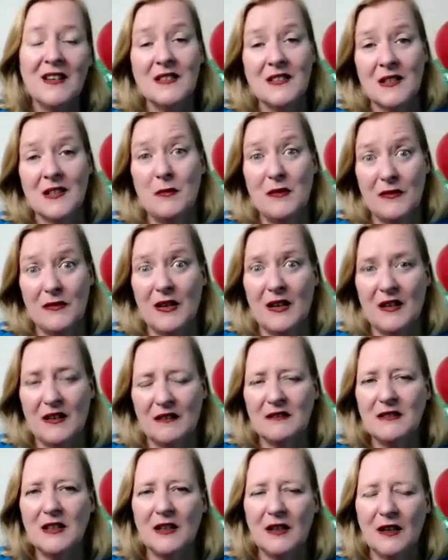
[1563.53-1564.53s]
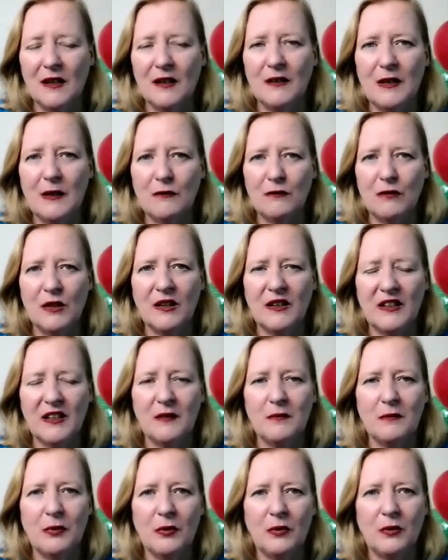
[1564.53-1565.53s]
some of our, really
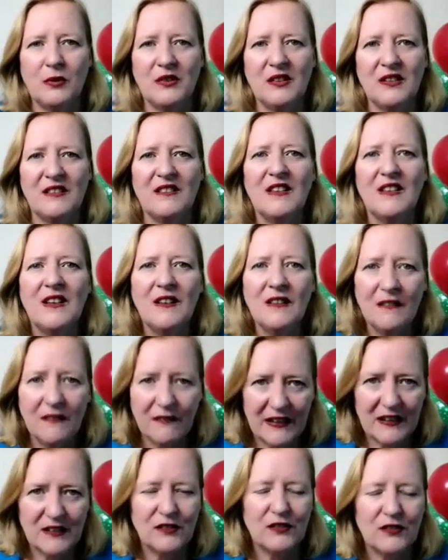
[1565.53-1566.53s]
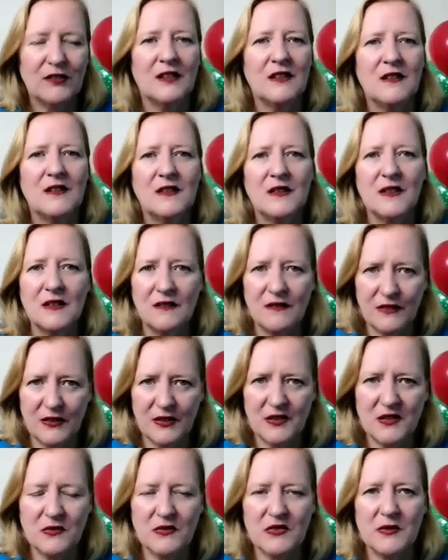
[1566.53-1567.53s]
important veterans and
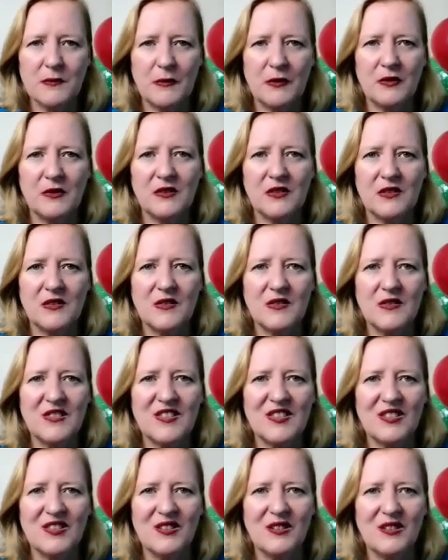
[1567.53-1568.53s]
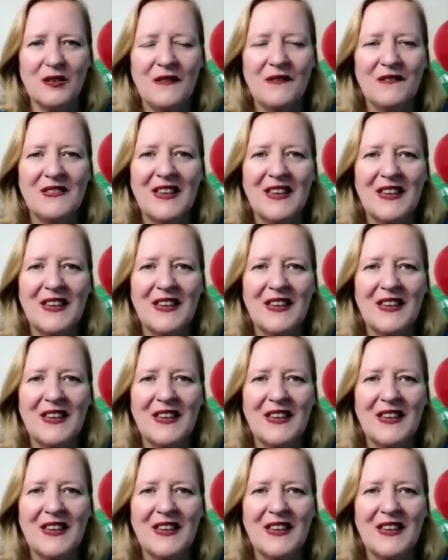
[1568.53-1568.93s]
first responders to